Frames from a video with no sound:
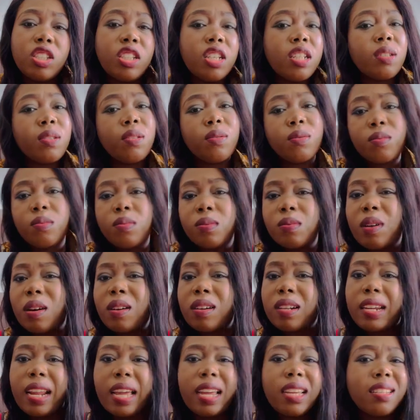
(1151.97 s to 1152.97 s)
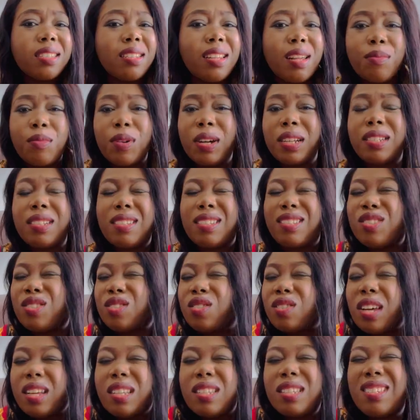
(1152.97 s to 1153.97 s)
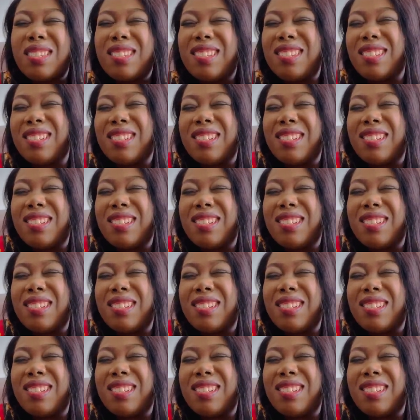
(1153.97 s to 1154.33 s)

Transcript: just walk like someone dressed